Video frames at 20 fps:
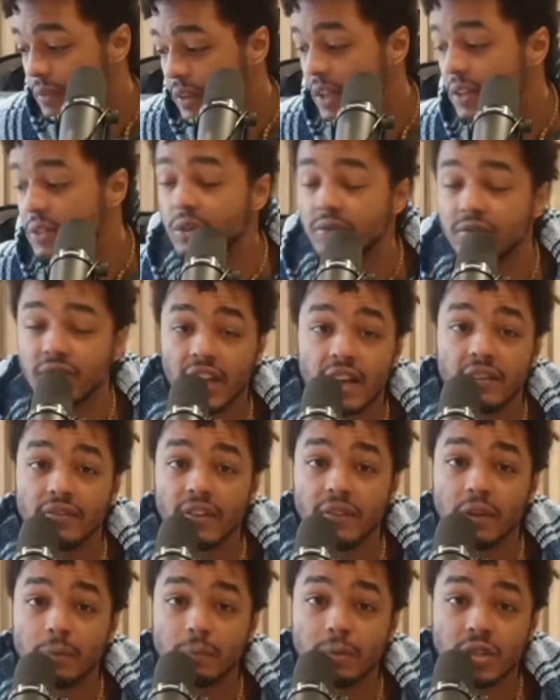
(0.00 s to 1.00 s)
Don't forget,
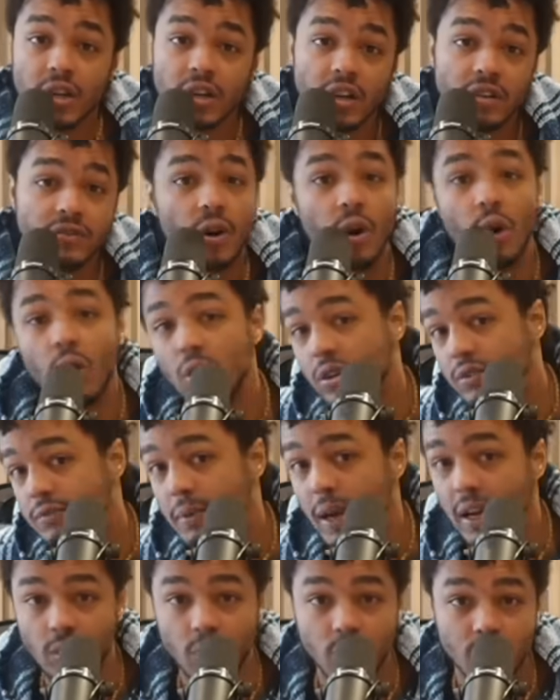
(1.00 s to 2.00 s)
50% off all of
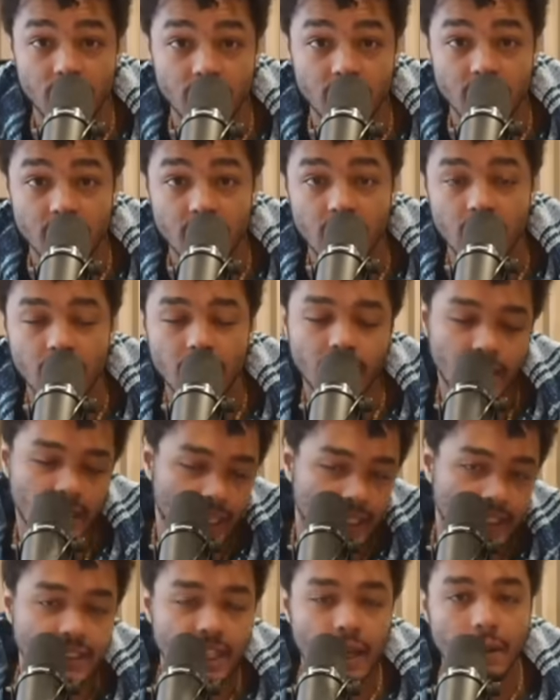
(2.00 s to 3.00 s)
my courses,
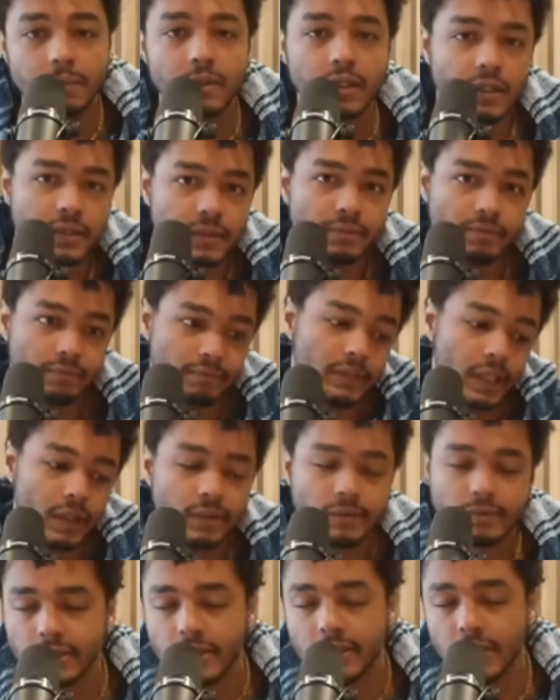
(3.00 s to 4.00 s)
except, you
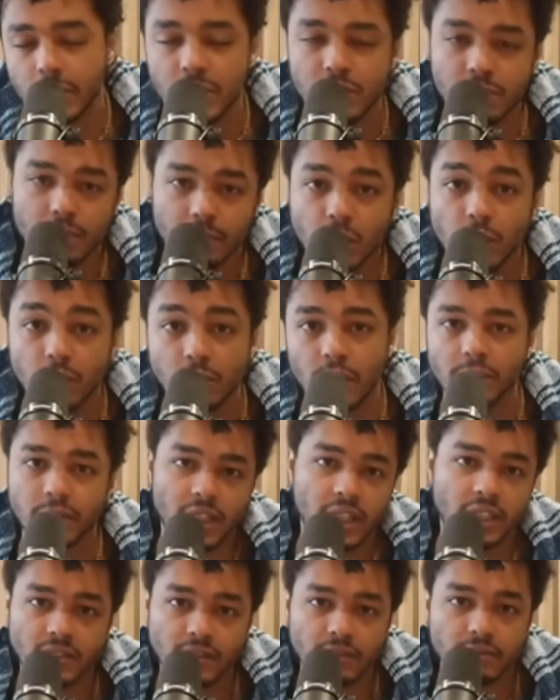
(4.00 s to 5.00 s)
know, Charisma Blueprint,
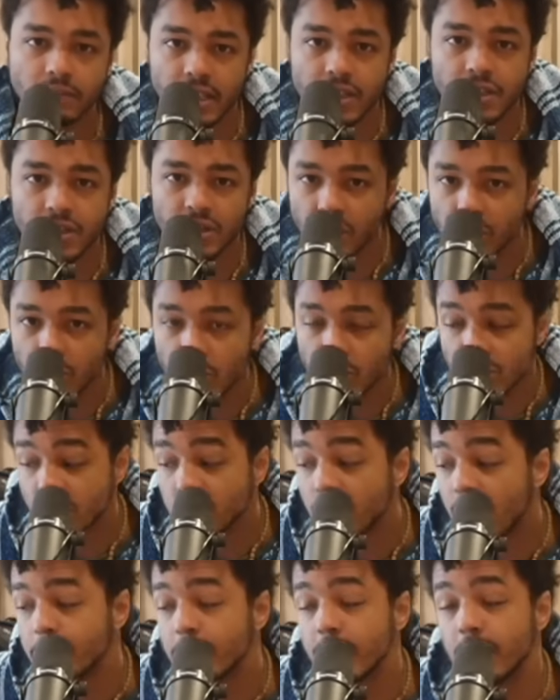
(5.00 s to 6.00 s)
because it's the
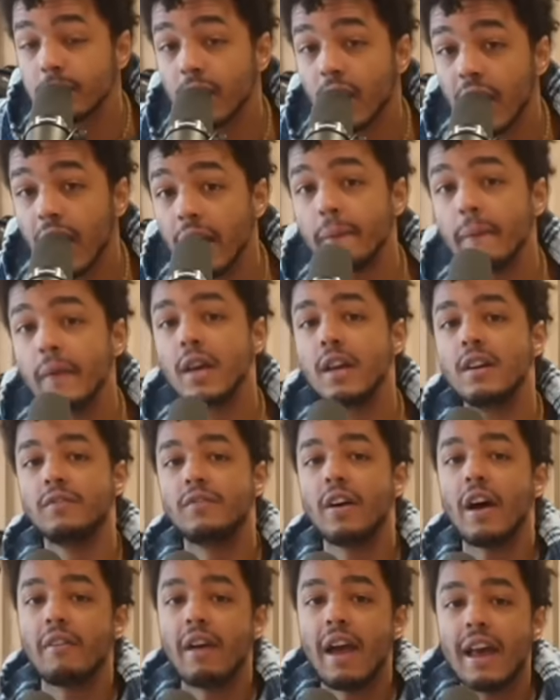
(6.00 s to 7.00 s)
newest one, people, okay?
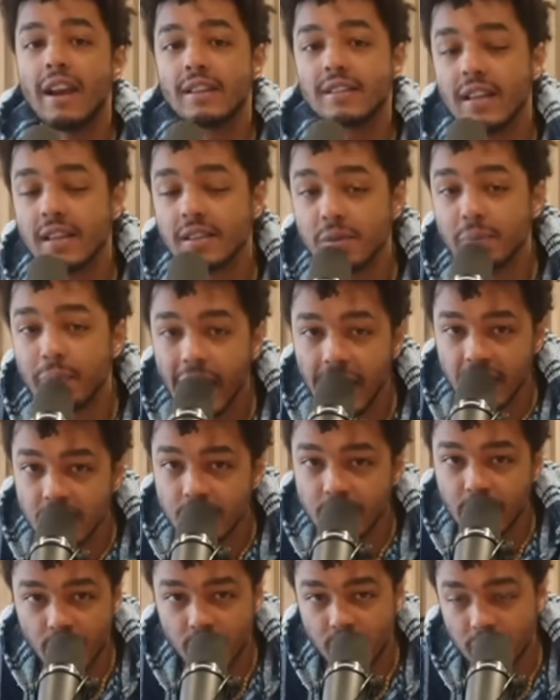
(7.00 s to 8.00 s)
Father Alex has his pays
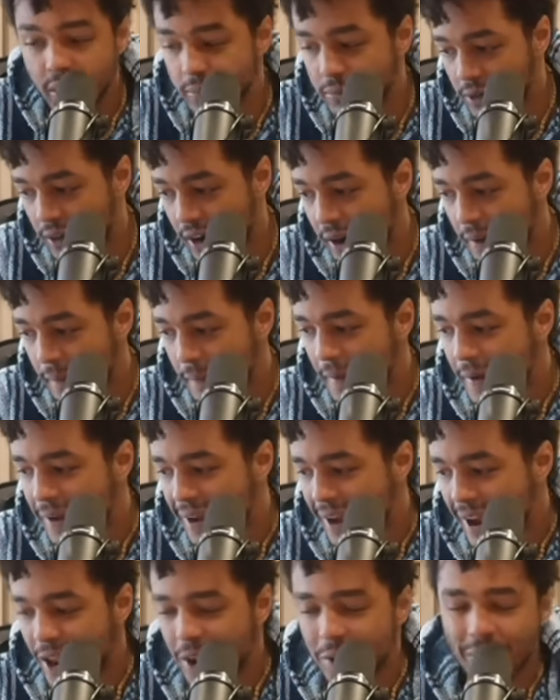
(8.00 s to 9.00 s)
bills, people, all right?
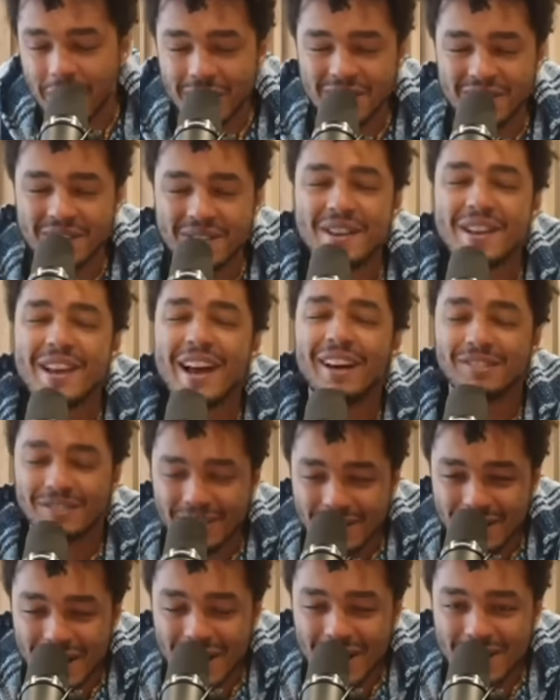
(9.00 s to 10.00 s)
Anyways, I'll
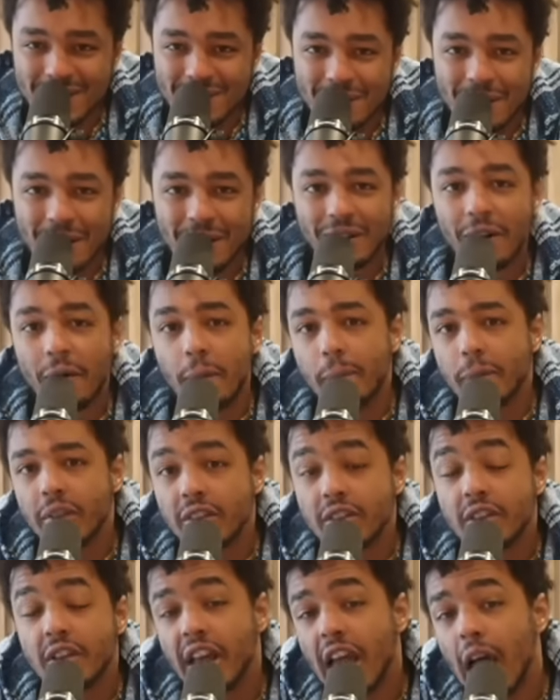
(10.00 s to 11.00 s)
see you guys tomorrow.
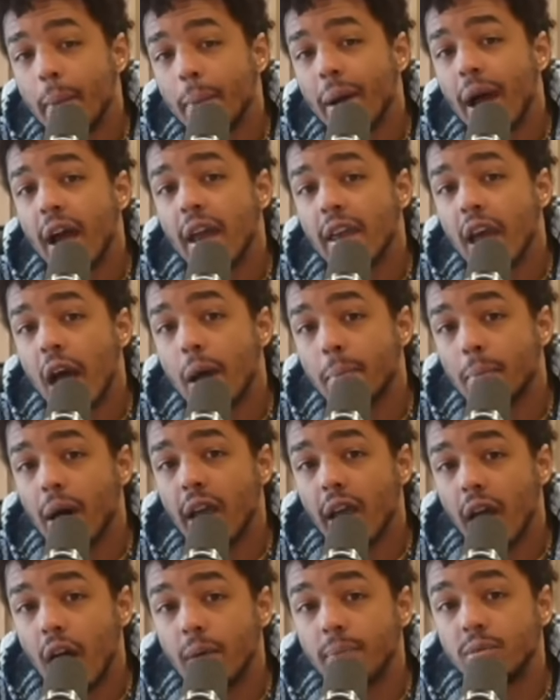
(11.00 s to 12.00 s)
Today, I might
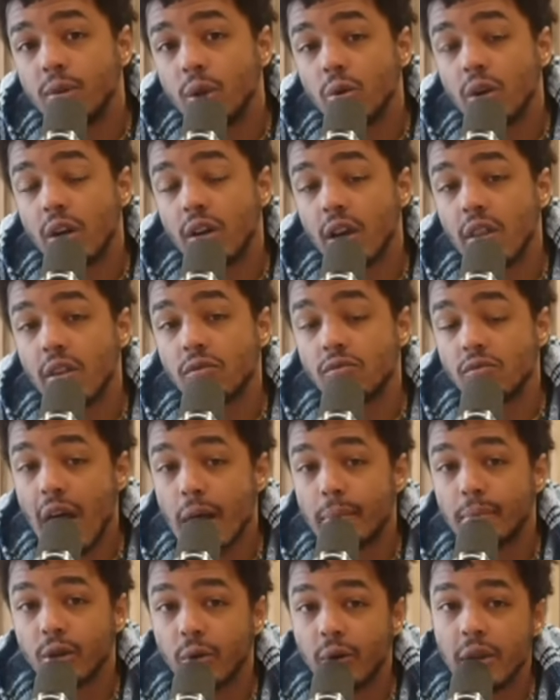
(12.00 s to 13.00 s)
upload another
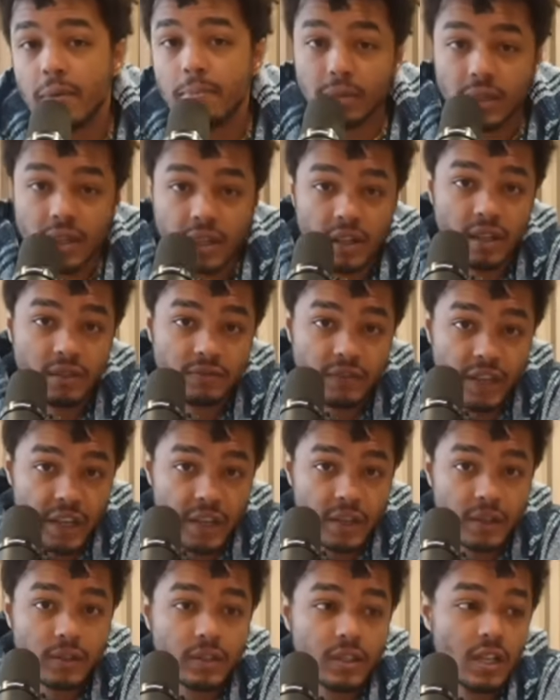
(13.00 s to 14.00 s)
Robert Greene Book Club
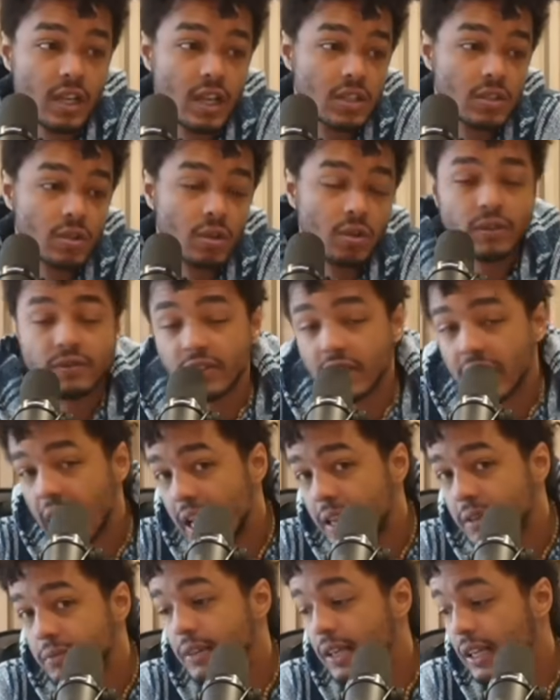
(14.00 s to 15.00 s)
video. So don't
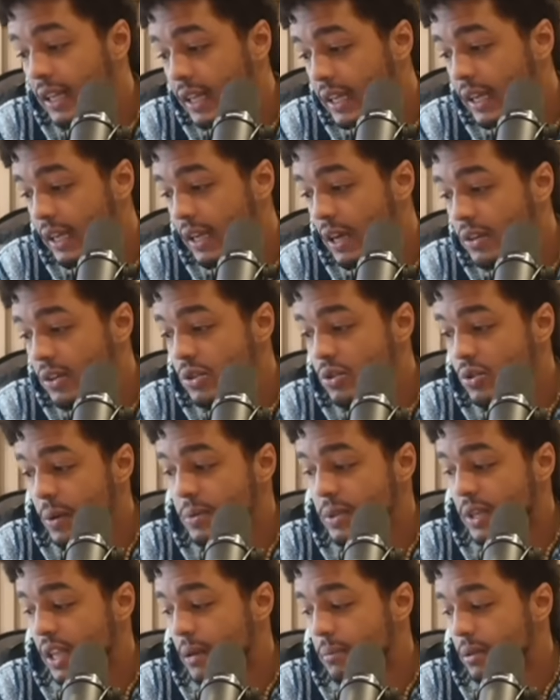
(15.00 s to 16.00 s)
forget, click on the
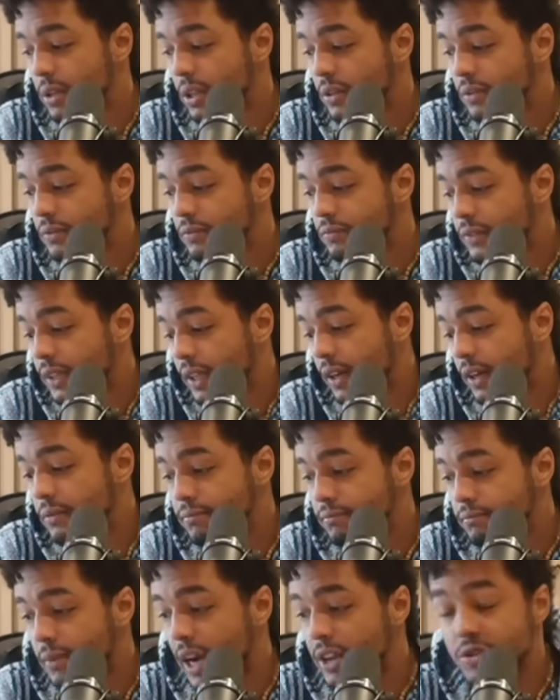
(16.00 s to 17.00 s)
description down below. You know,
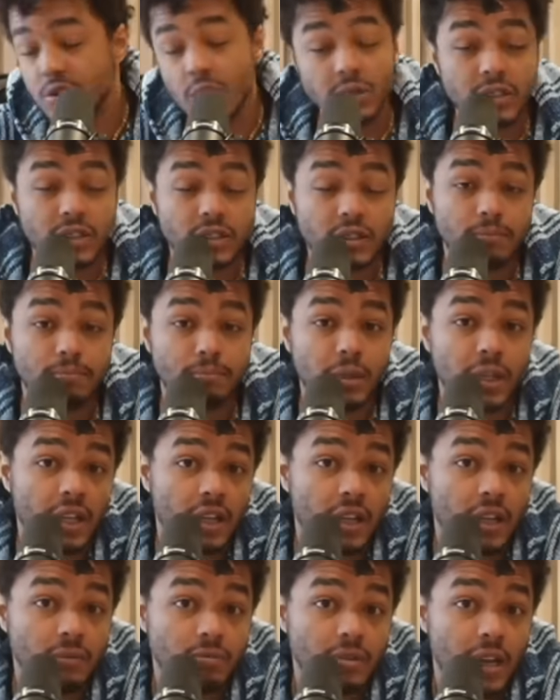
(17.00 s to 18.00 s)
by joining the book
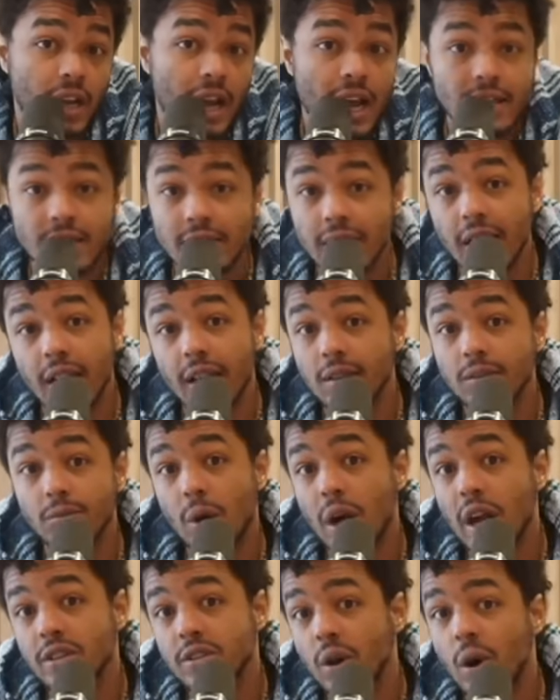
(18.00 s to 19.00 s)
club, you guys can
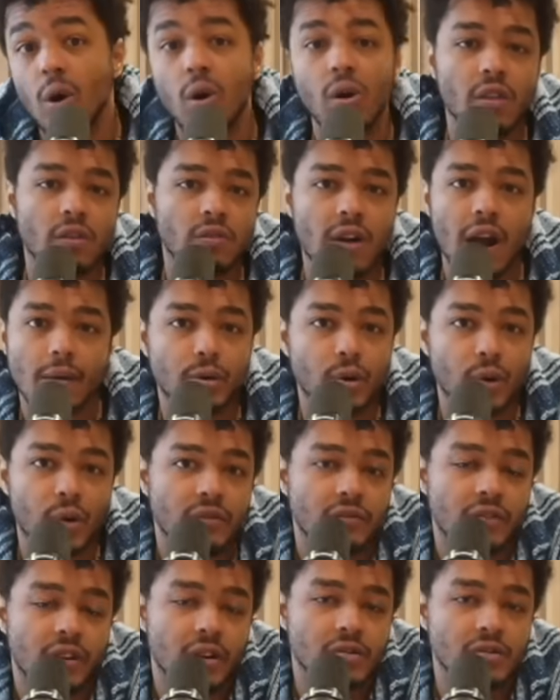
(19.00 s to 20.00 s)
watch all of the Robert
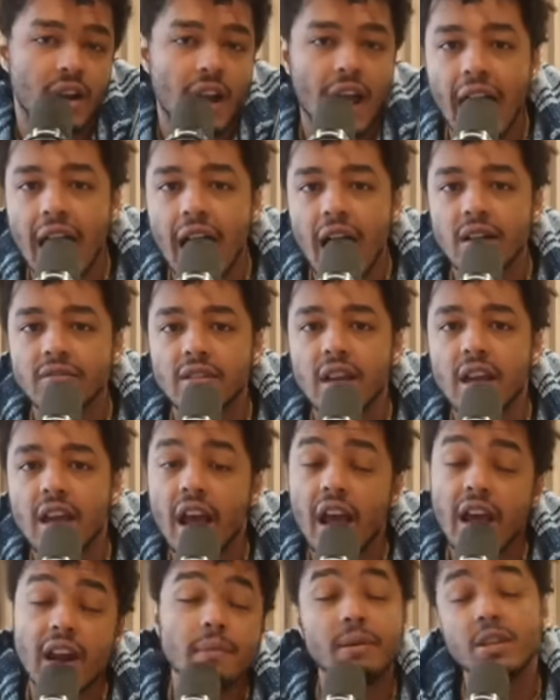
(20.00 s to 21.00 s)
Greene videos that I have
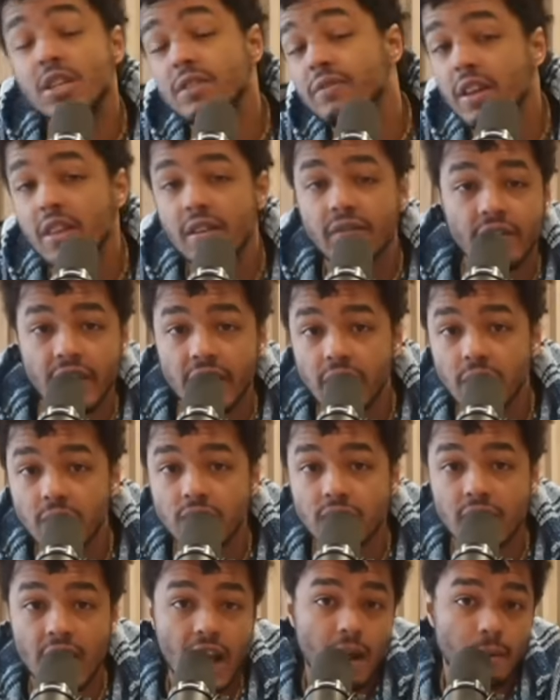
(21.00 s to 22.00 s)
and a bunch of other
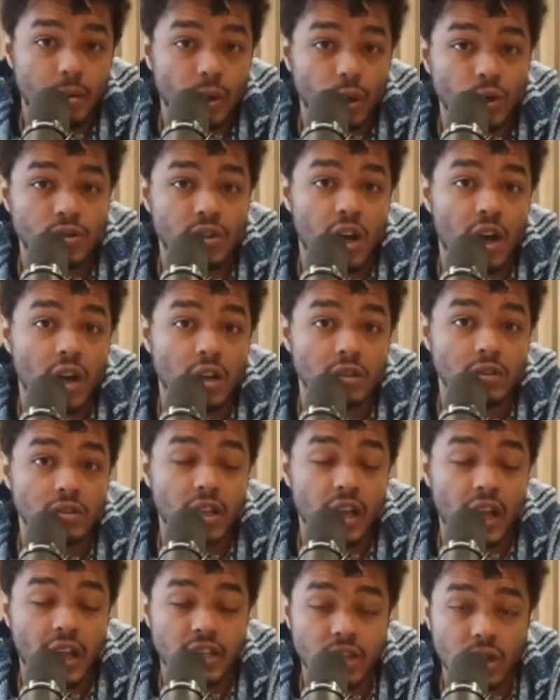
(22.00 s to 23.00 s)
videos that I post on
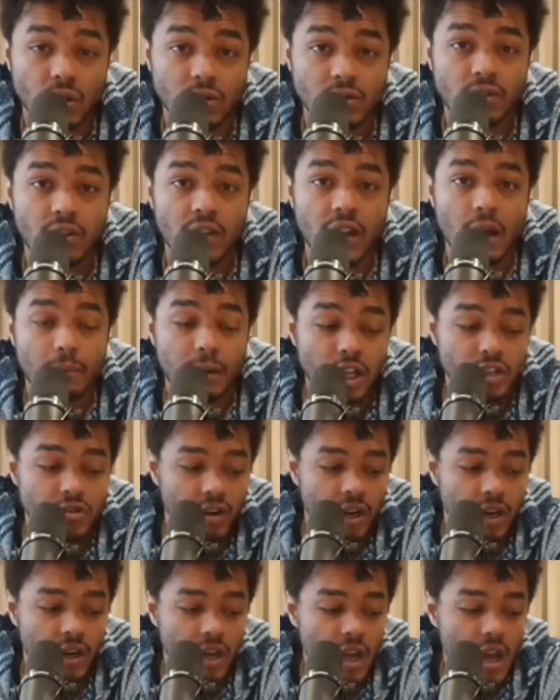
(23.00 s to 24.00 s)
exclusively on
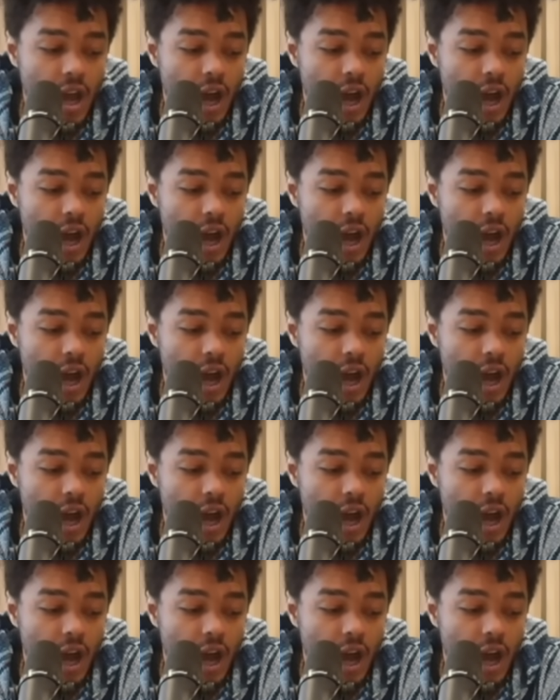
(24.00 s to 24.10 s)
Patreon.